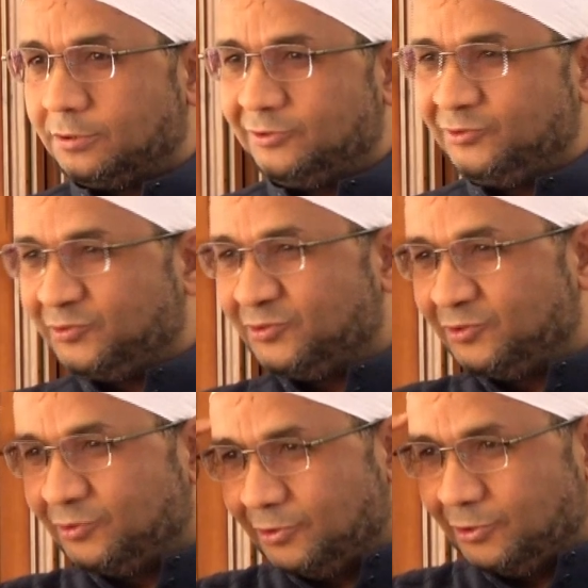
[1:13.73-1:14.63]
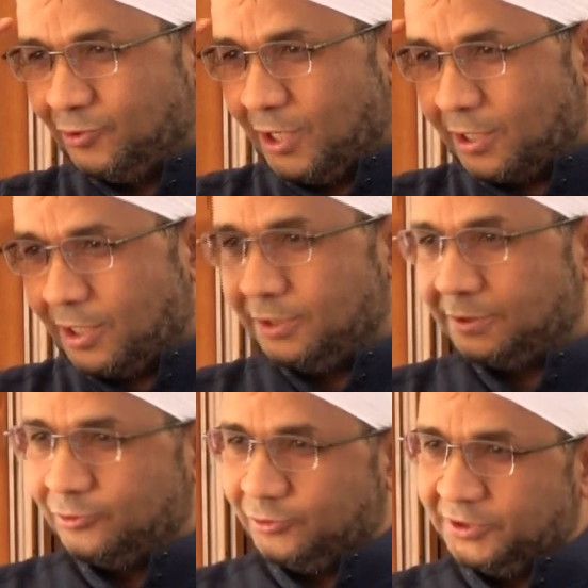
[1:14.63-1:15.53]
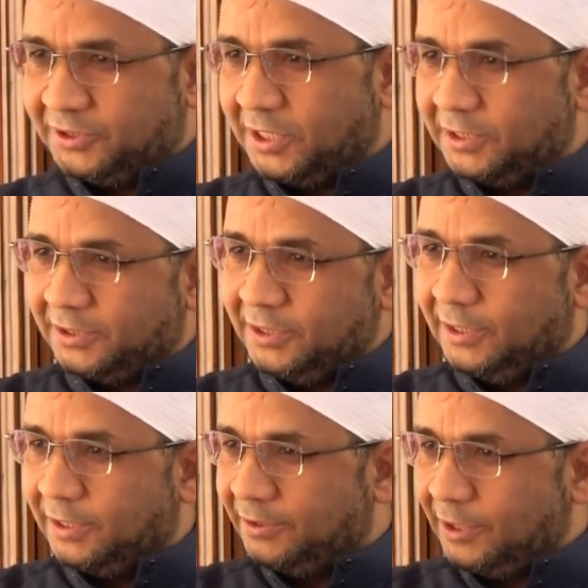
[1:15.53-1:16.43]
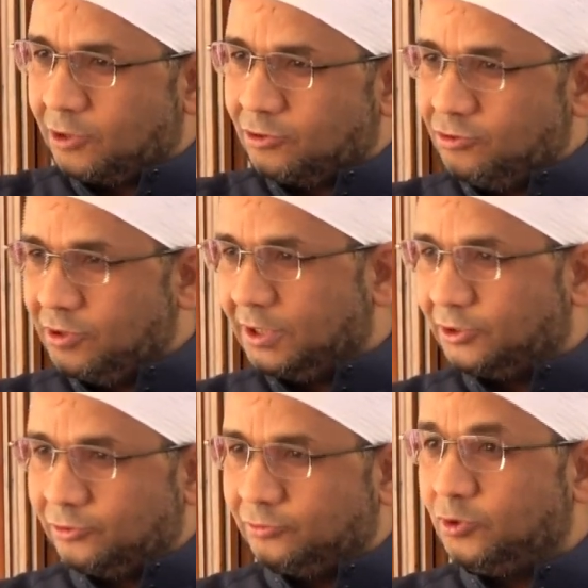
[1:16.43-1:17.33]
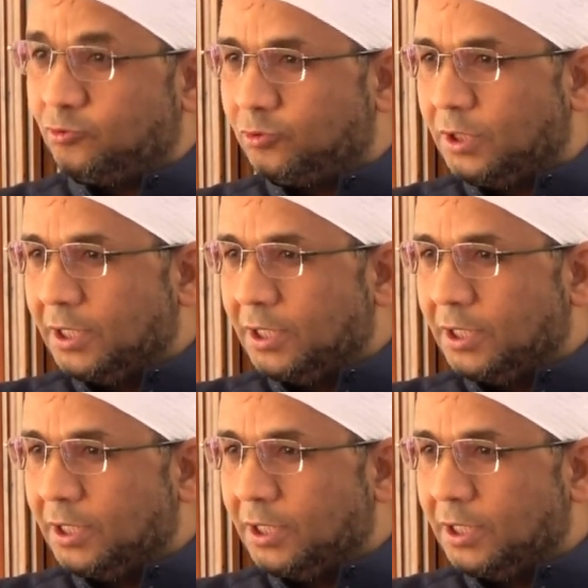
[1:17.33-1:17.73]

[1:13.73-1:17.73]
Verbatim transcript: not in you are right, you did the right thing, and they are wrong, and so no.